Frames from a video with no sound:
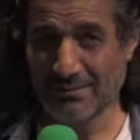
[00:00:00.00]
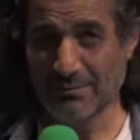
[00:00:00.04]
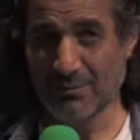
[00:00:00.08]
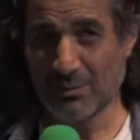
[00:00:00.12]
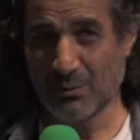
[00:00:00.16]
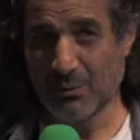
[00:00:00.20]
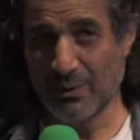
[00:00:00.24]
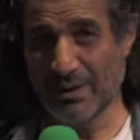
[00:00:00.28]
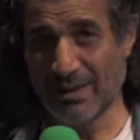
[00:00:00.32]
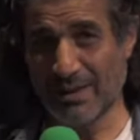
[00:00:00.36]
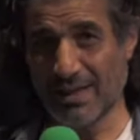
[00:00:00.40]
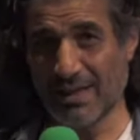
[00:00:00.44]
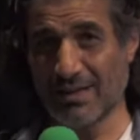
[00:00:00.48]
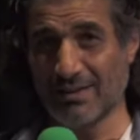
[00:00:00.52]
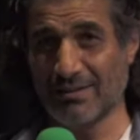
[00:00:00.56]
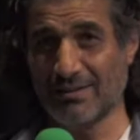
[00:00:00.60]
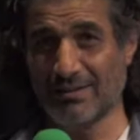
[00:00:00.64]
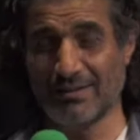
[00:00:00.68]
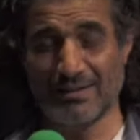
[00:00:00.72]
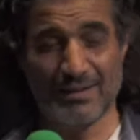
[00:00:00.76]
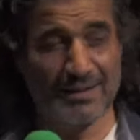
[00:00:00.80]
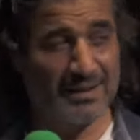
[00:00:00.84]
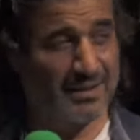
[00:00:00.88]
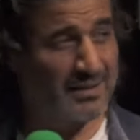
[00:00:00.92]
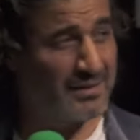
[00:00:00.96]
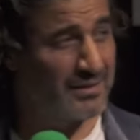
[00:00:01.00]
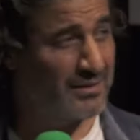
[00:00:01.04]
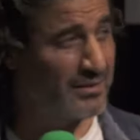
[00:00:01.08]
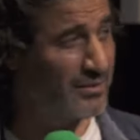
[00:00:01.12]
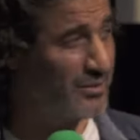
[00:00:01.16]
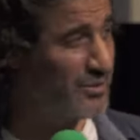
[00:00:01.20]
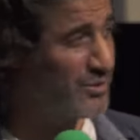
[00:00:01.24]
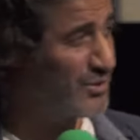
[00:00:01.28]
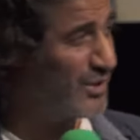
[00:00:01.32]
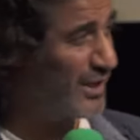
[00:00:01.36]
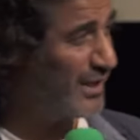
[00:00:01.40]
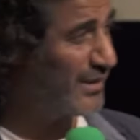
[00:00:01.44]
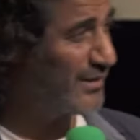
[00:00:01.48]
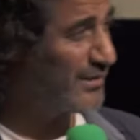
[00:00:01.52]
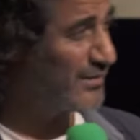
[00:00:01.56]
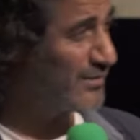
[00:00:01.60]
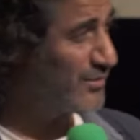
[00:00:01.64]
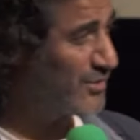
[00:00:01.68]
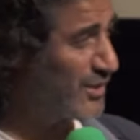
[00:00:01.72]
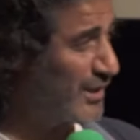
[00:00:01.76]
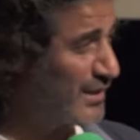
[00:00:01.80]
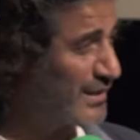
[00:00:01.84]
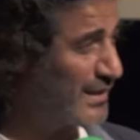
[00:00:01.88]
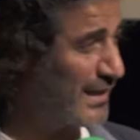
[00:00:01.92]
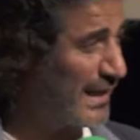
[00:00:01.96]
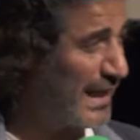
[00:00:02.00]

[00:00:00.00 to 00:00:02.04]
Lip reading: we can shed